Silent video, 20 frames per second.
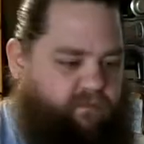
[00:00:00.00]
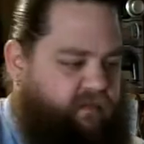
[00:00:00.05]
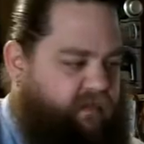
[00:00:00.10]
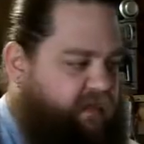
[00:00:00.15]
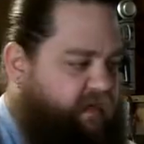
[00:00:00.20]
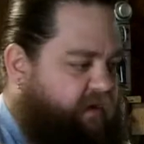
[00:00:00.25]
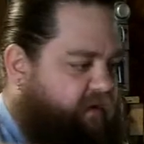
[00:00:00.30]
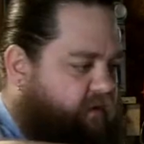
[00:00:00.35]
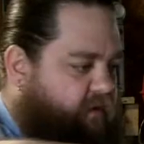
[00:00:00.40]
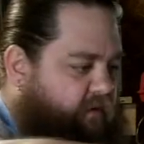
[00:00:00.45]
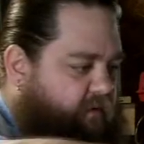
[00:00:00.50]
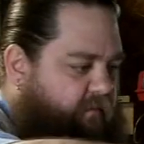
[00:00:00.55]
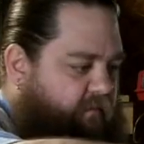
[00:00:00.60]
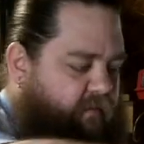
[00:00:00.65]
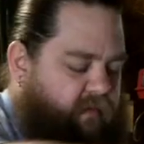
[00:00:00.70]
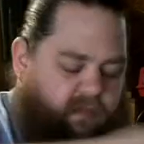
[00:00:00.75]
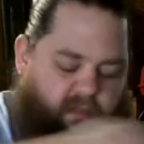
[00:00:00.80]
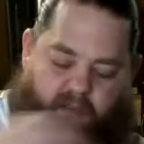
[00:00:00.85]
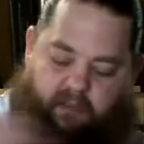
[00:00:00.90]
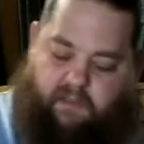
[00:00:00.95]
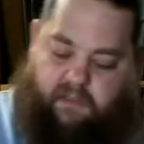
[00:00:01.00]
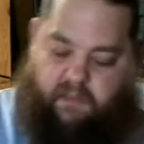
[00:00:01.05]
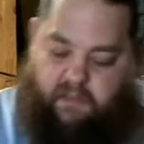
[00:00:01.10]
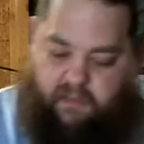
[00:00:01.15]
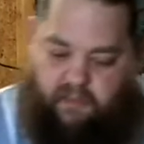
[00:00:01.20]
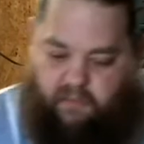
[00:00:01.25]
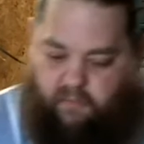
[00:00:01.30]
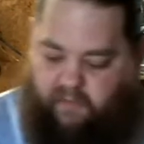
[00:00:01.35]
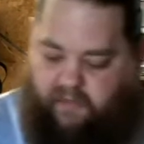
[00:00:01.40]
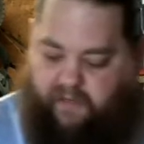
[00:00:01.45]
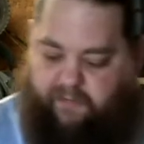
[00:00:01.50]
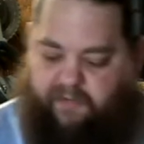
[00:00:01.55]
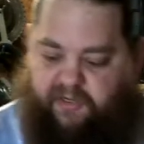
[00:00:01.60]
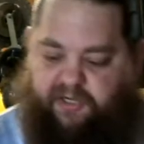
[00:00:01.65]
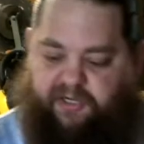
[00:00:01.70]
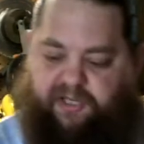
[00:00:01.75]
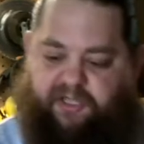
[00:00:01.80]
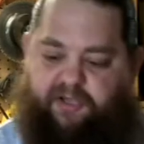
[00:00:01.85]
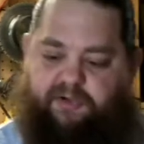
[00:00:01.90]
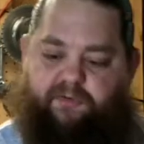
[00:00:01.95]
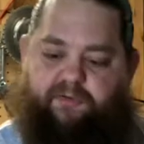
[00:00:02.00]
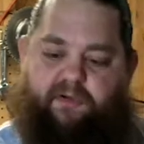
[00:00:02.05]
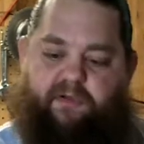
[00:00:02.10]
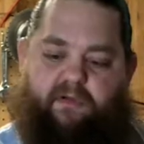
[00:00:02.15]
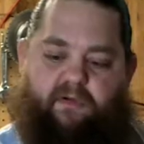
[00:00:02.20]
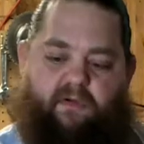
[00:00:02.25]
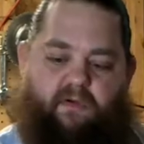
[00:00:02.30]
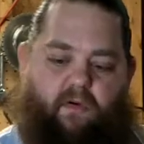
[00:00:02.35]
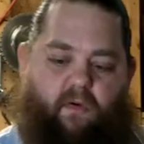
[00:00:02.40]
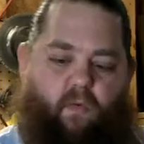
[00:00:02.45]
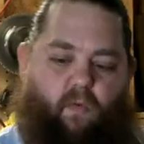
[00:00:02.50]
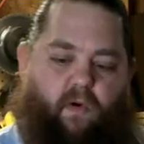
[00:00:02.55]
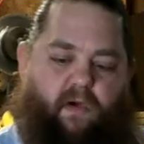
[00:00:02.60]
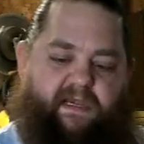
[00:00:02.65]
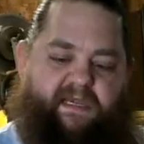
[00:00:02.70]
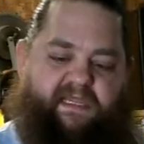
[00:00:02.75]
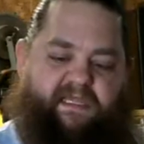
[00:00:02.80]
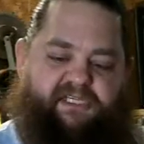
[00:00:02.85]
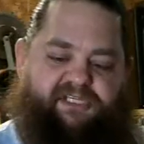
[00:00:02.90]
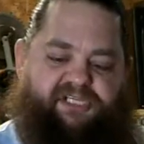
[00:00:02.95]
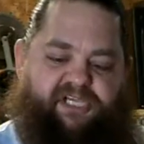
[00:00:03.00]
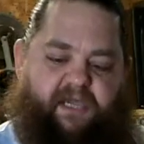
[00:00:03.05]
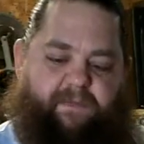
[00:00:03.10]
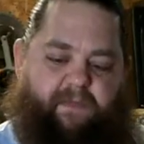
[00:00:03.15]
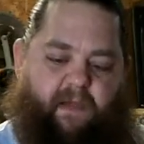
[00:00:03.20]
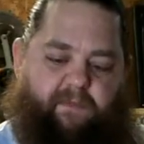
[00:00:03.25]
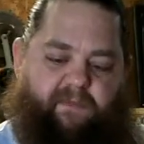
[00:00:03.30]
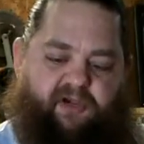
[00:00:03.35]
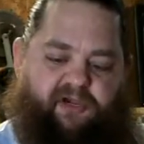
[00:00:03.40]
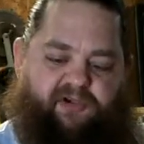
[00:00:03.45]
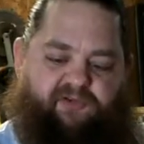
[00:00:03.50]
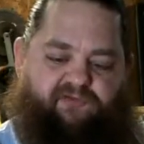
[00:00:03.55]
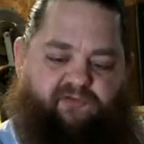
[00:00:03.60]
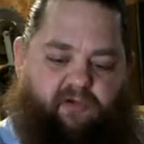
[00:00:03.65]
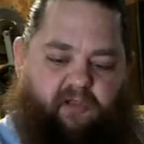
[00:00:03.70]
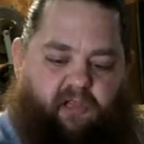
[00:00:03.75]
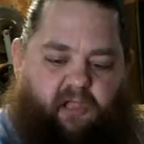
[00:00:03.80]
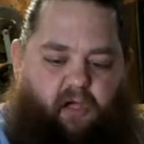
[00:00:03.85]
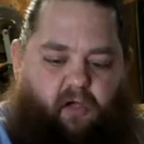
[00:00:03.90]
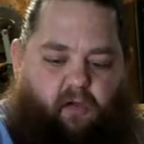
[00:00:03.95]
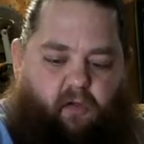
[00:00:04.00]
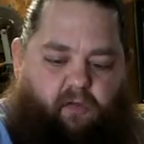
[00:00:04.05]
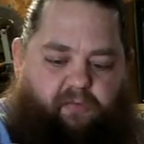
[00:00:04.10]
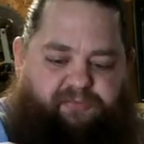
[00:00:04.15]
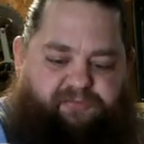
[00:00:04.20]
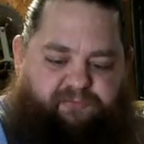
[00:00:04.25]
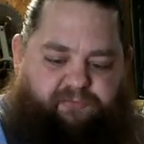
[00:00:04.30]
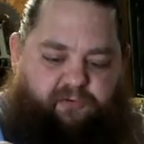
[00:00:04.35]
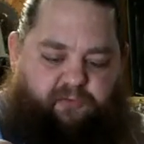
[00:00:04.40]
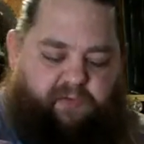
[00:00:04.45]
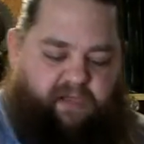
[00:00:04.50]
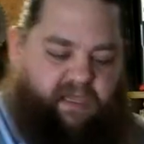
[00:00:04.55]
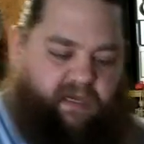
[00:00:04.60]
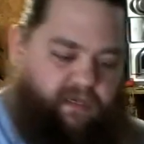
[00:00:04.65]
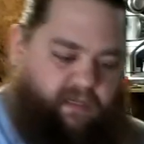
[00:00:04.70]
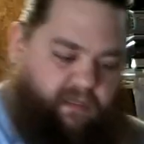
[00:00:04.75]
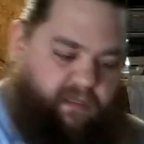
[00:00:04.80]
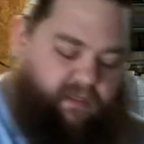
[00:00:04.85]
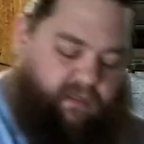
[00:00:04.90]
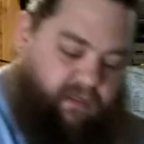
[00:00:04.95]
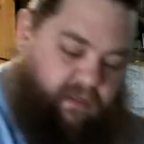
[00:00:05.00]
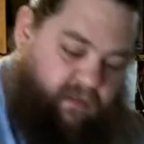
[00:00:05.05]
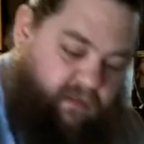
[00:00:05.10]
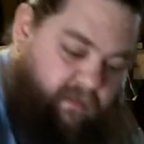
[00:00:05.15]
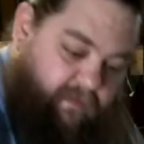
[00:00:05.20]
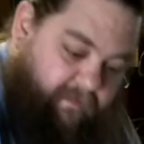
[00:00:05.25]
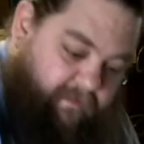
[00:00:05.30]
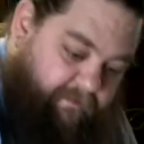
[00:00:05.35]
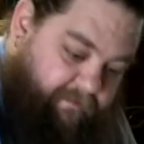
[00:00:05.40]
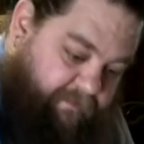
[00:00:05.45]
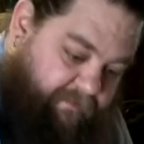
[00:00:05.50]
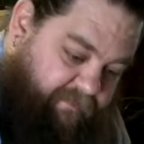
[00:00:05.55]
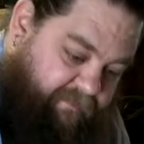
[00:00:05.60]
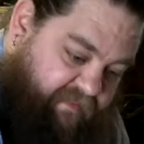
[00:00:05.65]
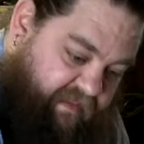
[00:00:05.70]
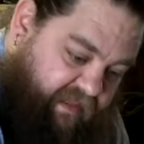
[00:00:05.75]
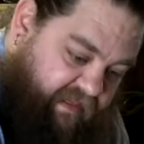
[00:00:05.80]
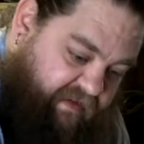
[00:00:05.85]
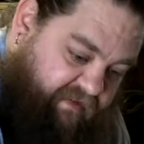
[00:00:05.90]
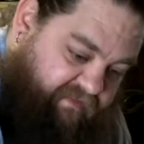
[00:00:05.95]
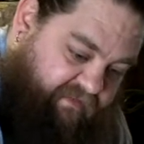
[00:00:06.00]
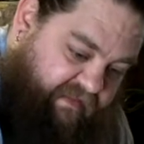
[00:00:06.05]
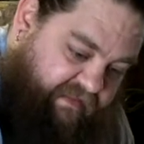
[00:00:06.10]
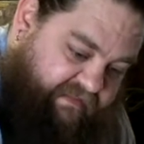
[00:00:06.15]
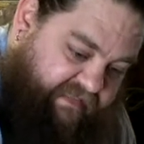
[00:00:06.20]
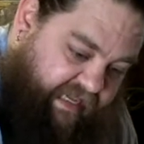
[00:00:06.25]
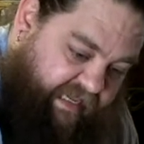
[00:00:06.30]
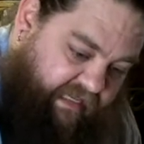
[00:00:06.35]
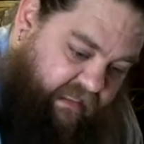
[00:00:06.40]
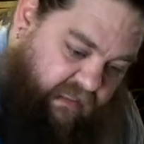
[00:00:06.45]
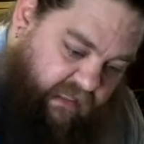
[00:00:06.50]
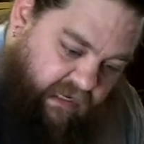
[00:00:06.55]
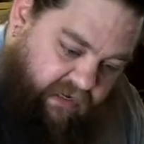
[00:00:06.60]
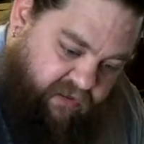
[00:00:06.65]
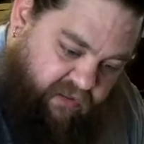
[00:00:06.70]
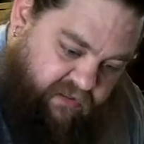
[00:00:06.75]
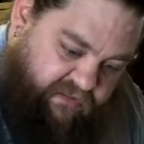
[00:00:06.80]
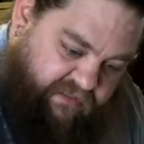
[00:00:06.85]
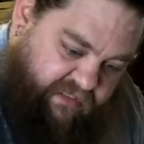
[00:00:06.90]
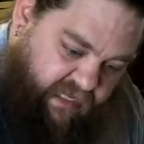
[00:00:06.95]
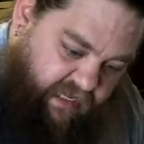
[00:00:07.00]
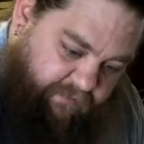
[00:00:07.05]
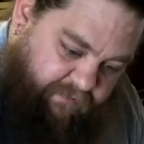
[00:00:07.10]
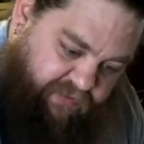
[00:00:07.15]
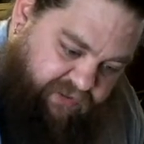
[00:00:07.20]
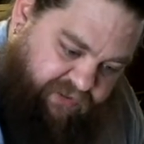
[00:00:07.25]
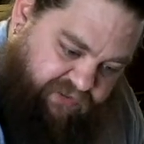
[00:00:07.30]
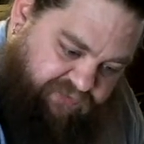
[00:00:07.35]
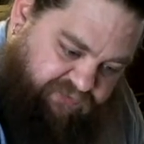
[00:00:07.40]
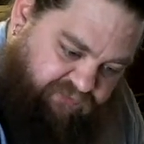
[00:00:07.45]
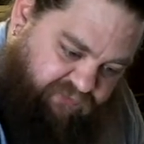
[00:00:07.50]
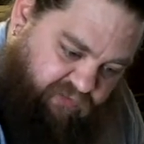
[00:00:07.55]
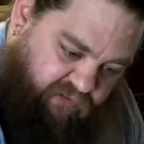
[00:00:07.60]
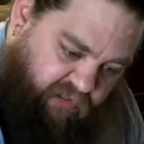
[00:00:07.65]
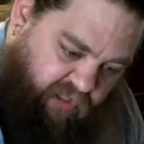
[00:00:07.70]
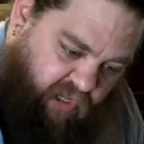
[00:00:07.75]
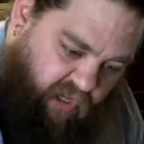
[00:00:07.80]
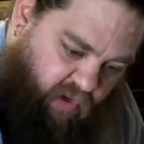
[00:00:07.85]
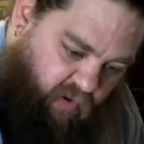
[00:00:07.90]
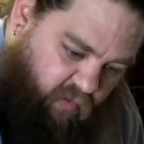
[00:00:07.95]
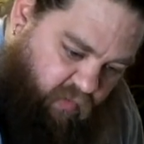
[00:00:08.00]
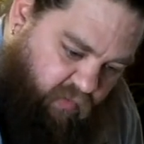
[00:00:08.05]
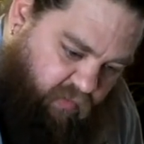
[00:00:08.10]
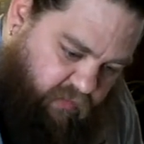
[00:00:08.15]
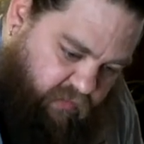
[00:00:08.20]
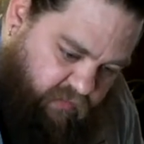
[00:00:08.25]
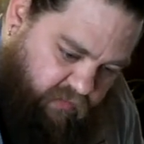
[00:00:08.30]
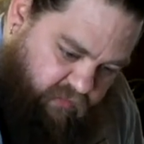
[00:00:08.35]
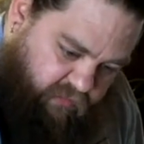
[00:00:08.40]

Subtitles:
here. What I'm going to do, 1 inch up, I'm going to drill a hole through it. Then in these angle irons, I'm going to drill a hole